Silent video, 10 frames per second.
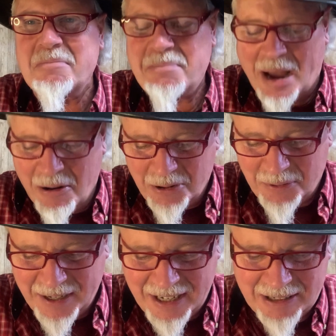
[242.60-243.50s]

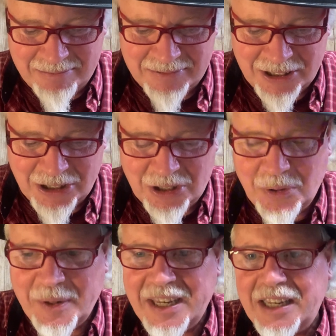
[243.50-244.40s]
powdery,
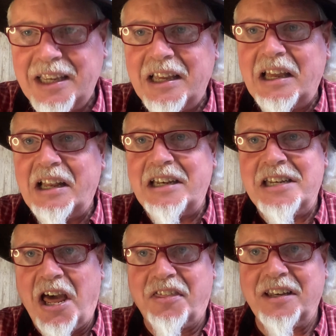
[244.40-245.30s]
gooey
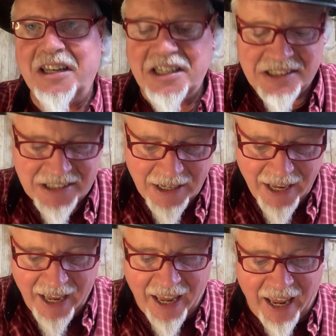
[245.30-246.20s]
nothingness.
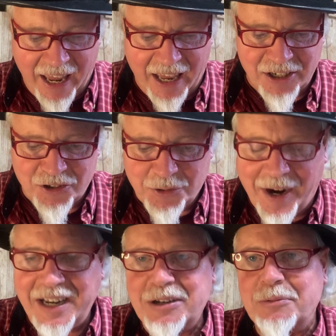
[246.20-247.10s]
And
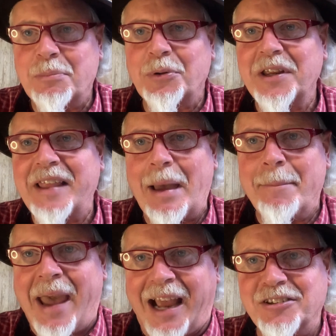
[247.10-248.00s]
trying to bring
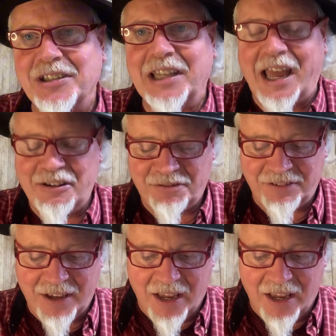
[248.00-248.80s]
that back to life,